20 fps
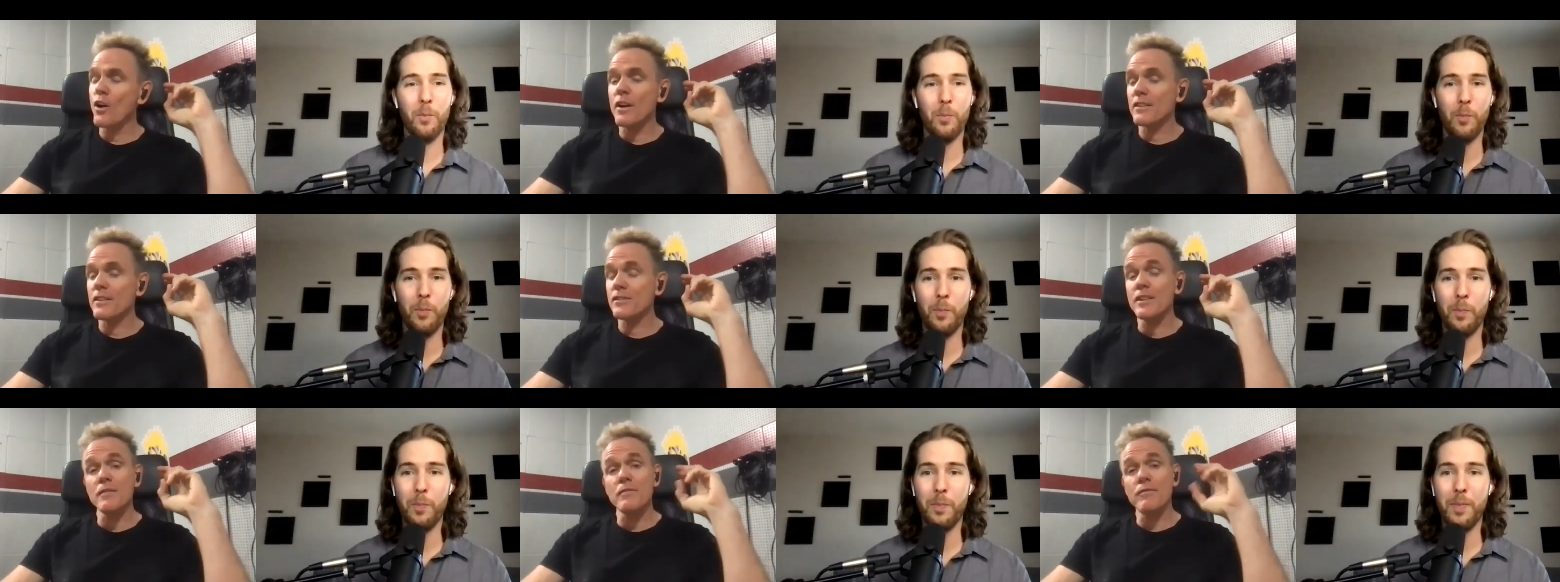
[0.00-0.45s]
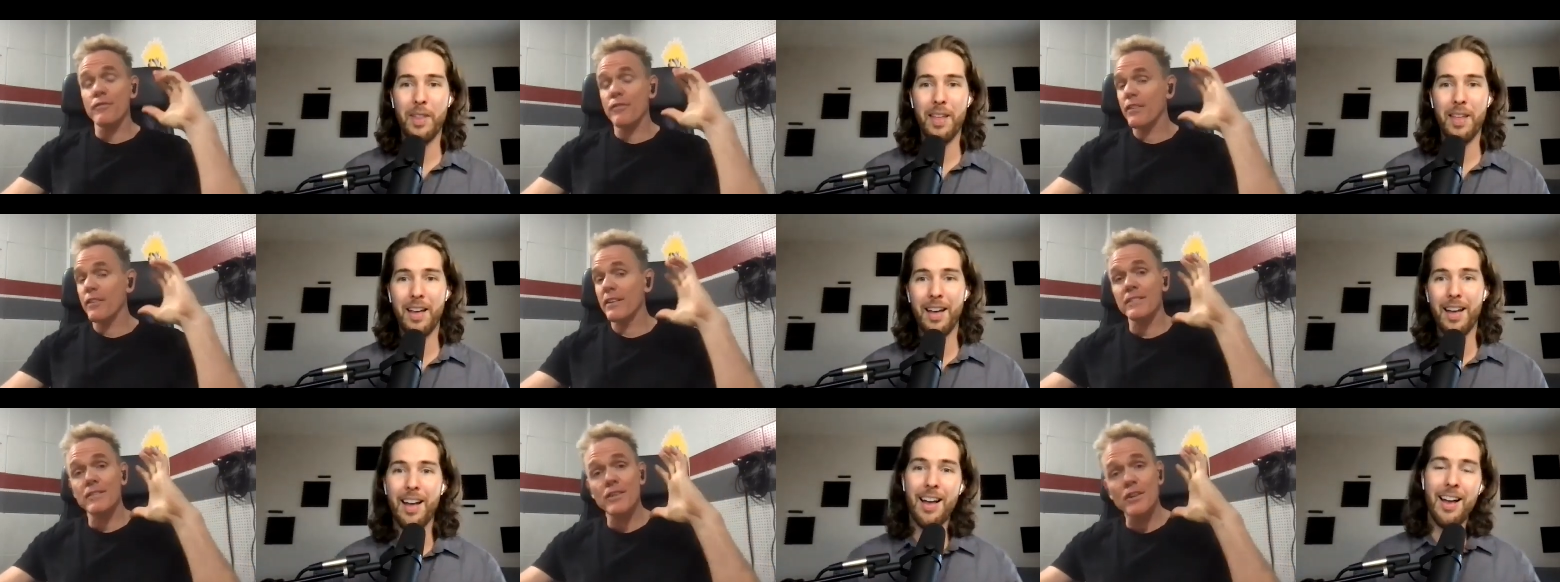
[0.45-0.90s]
Speaker 1: she
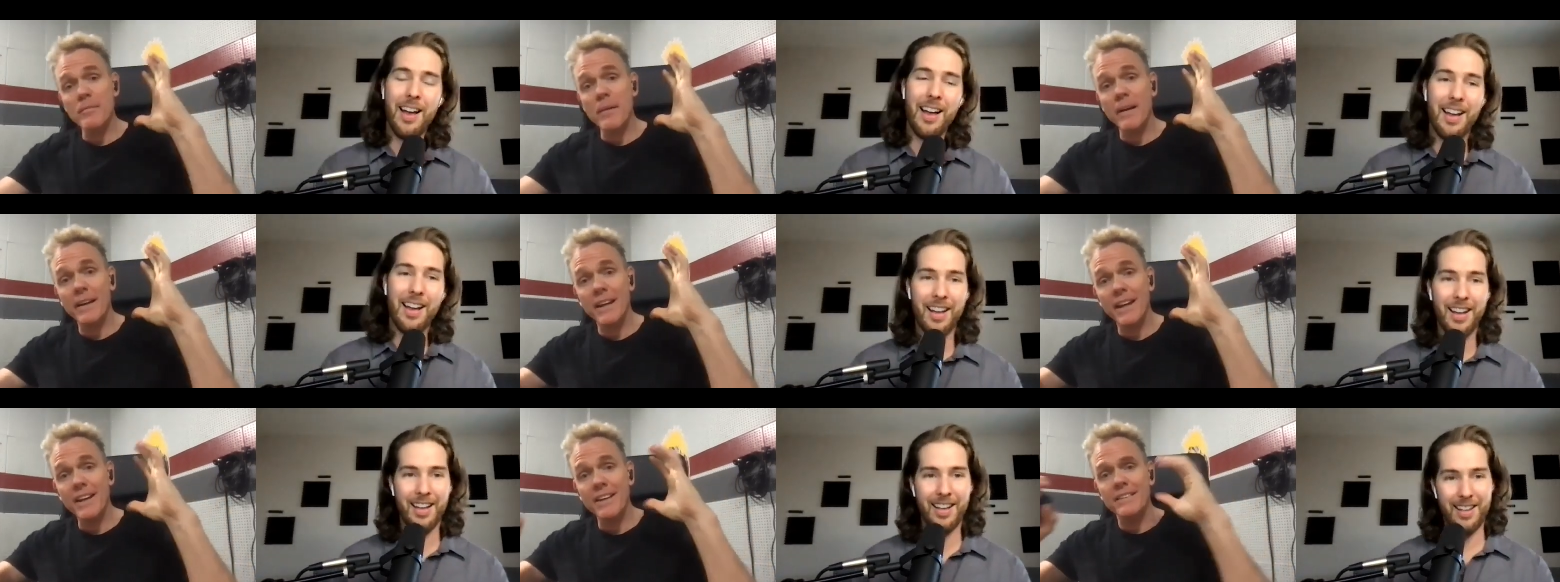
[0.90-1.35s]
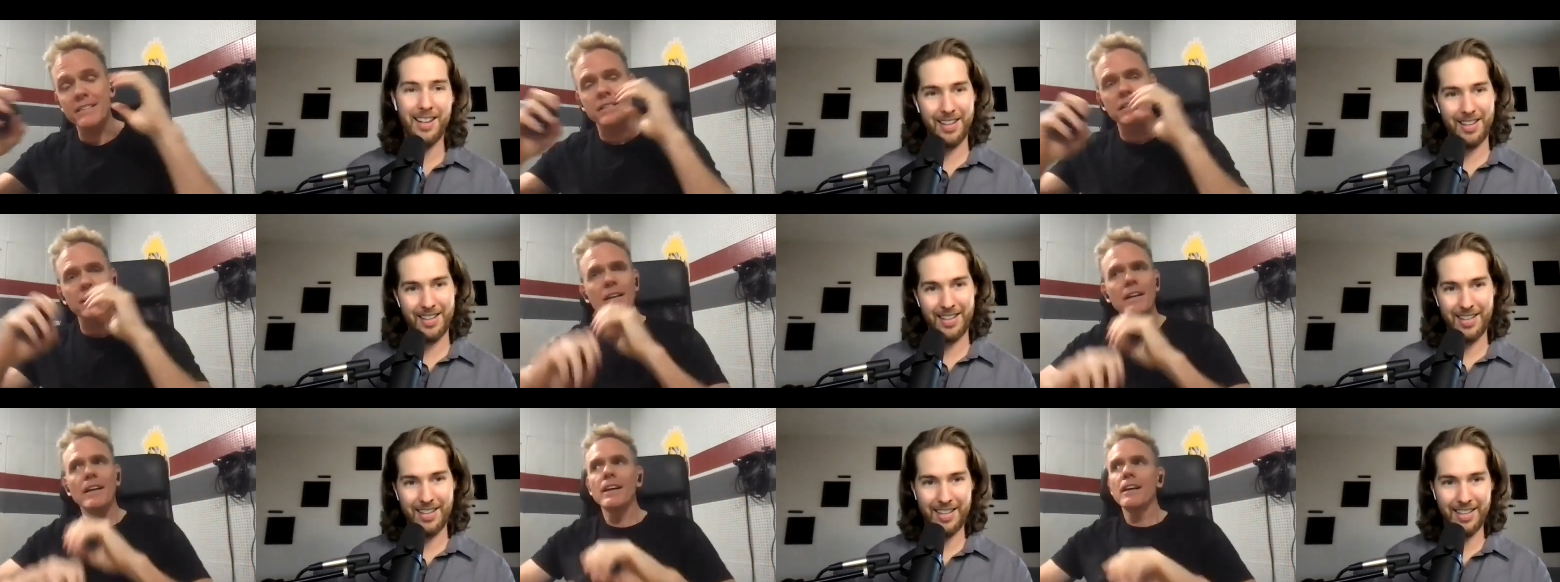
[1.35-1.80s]
took my kids.
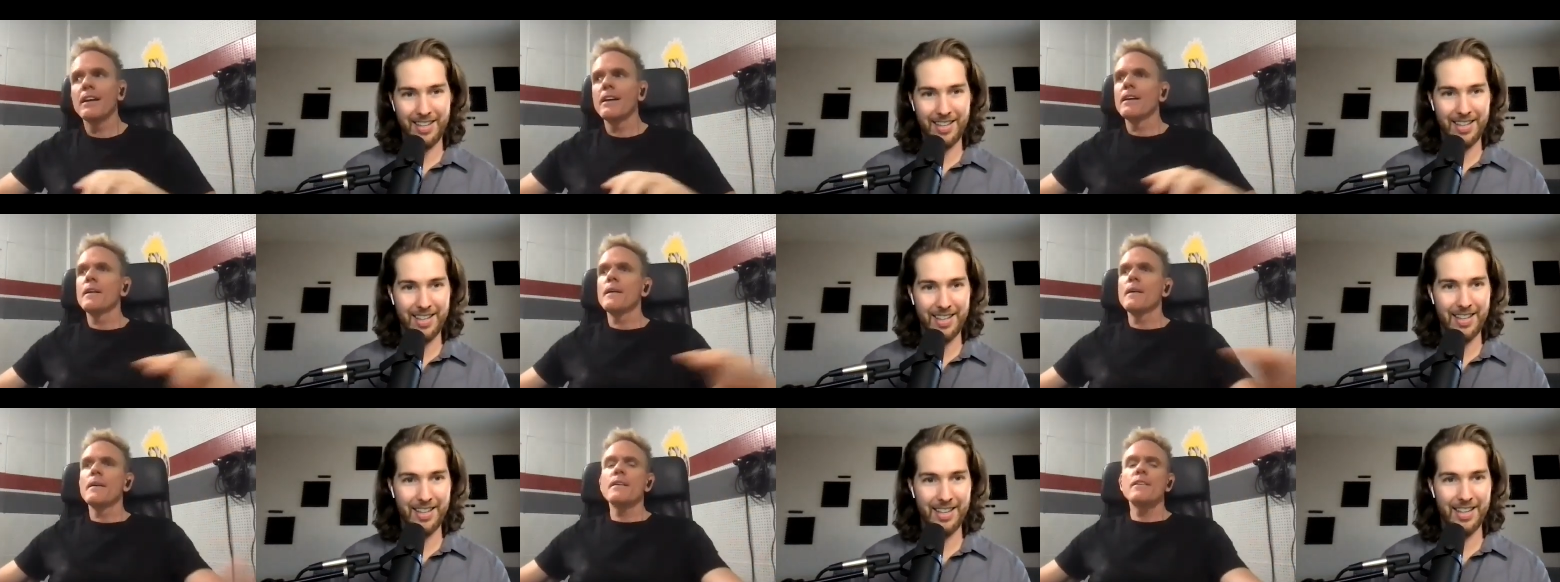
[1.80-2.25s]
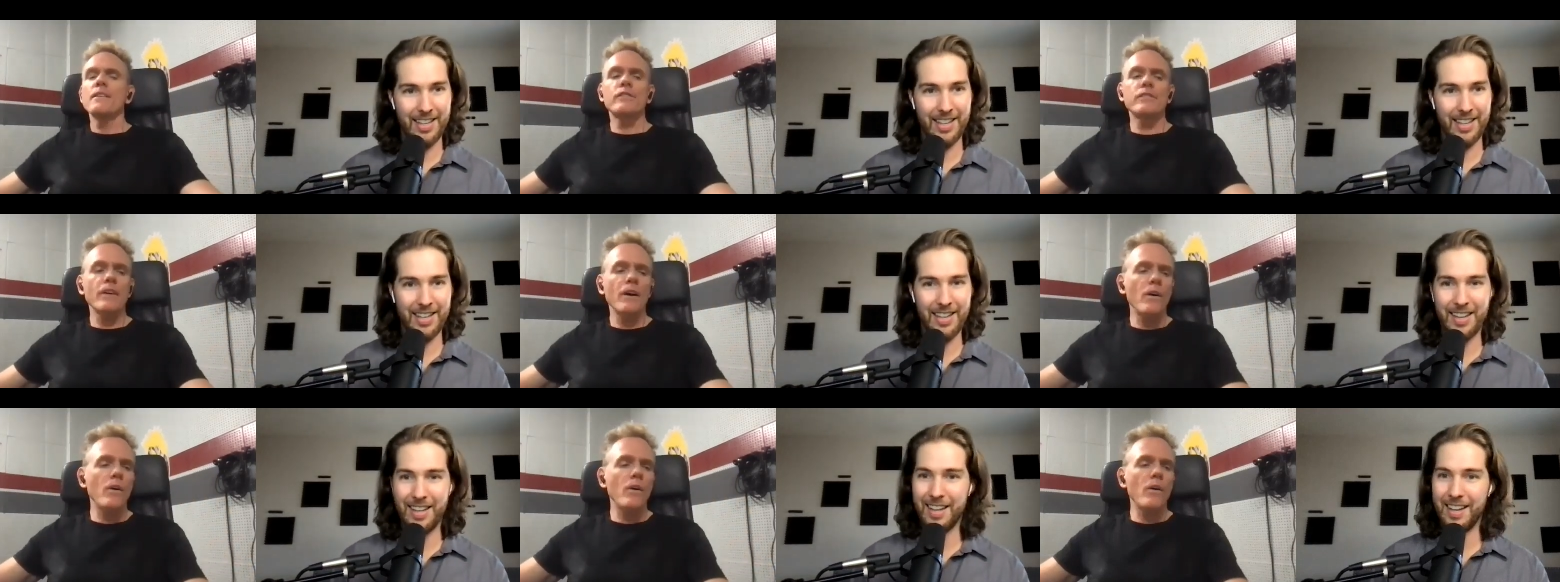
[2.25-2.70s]

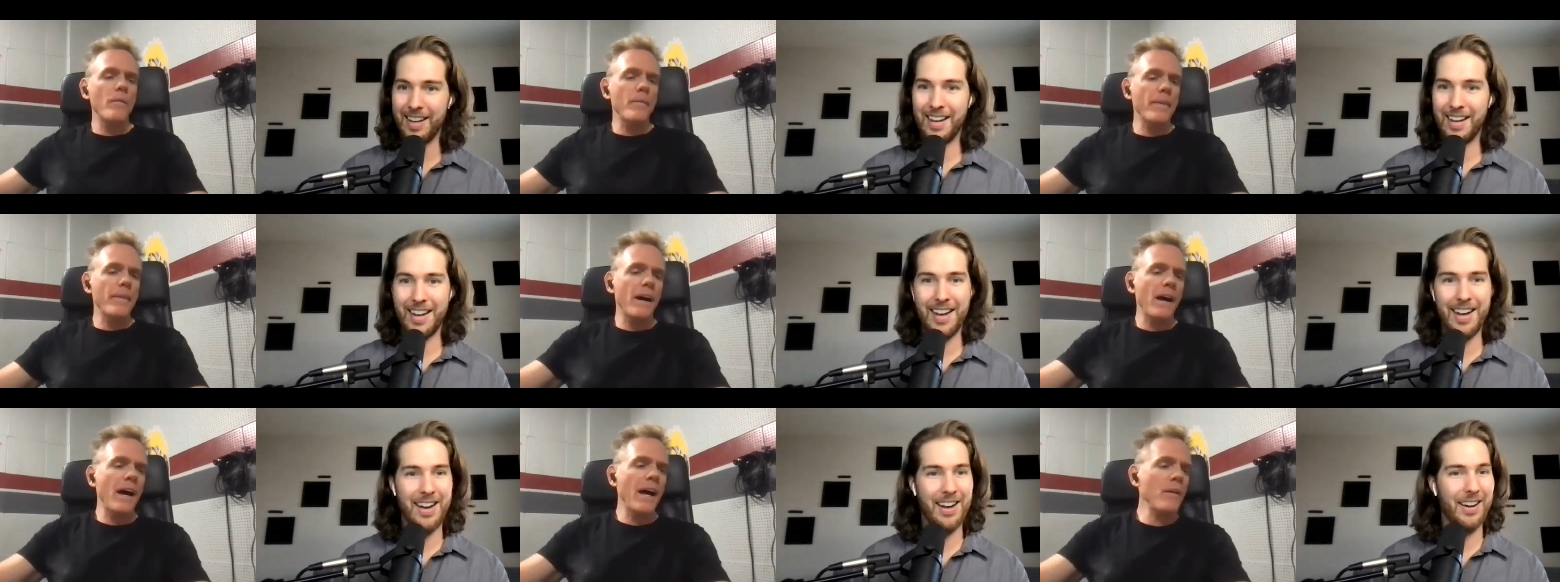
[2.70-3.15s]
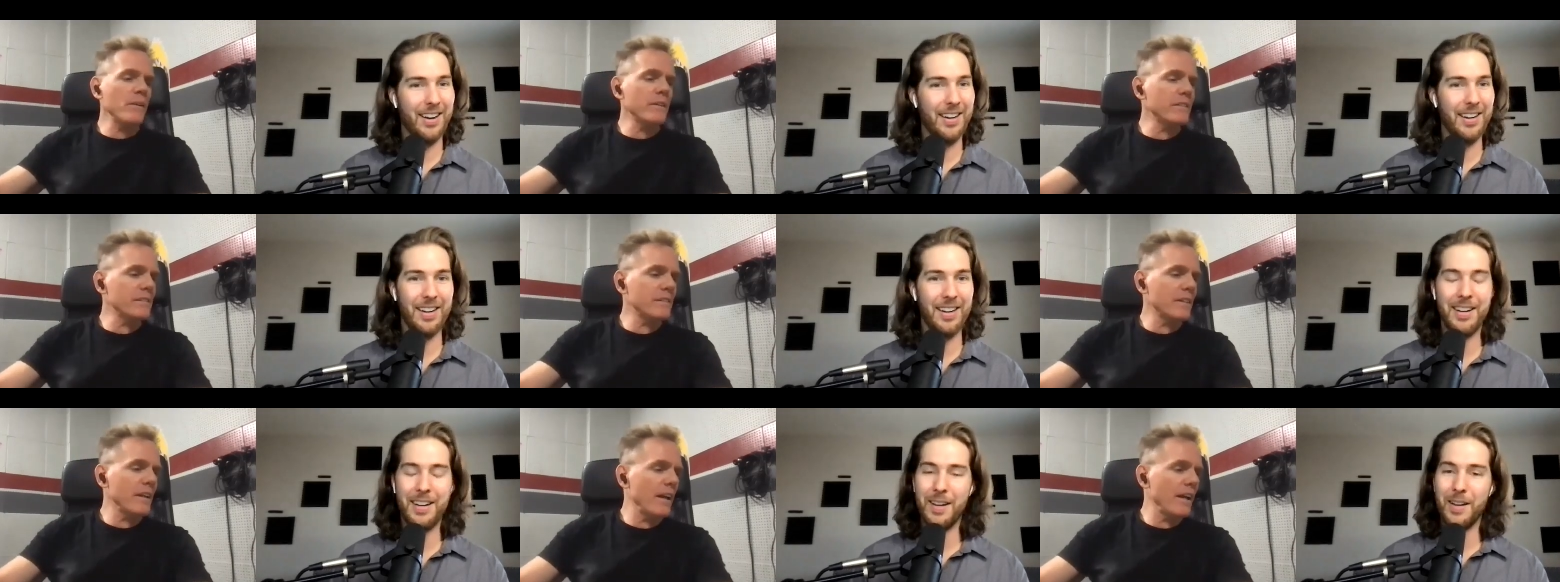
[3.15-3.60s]
So oh. I would
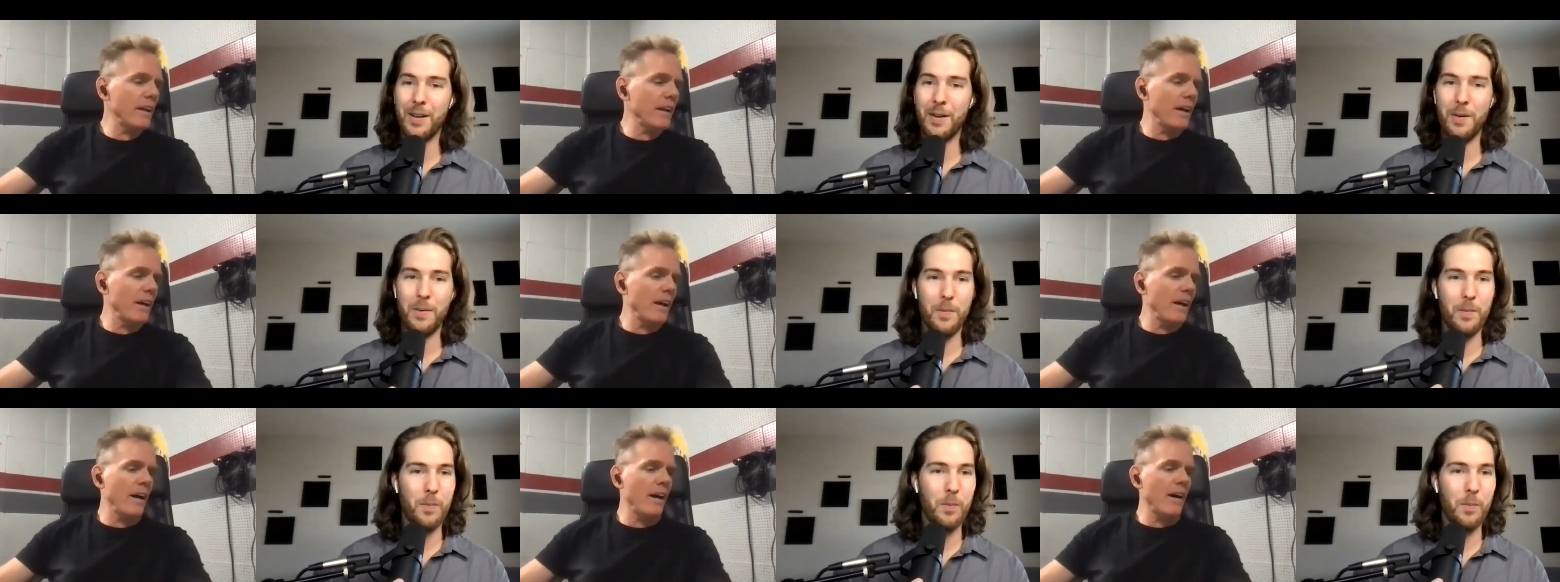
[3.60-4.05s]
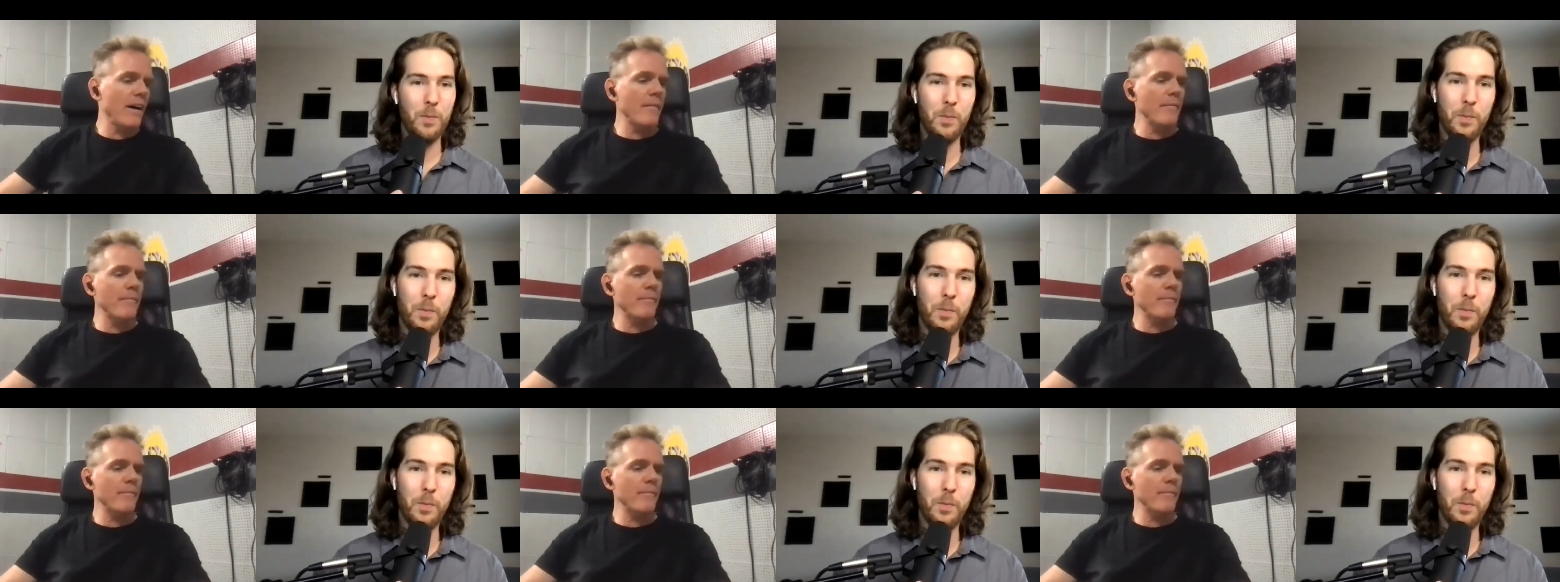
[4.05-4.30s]
say, uh,